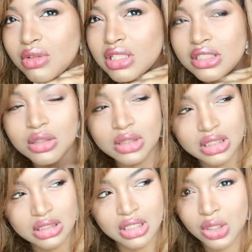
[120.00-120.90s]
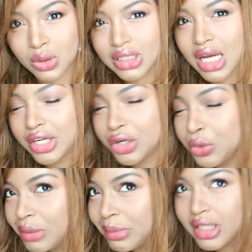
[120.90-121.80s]
really don't need to know. It's kind of
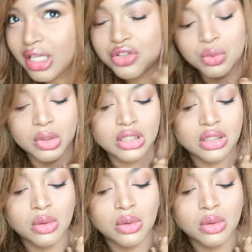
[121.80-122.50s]
creepy that you want to know